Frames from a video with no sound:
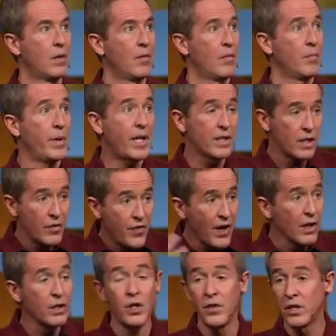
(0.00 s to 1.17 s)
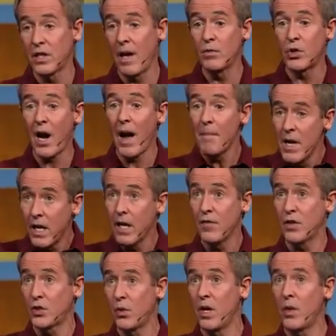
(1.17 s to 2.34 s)
because they fell into the same trap many of
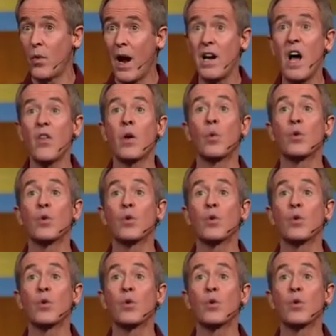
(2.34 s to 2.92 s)
us are in right now. They were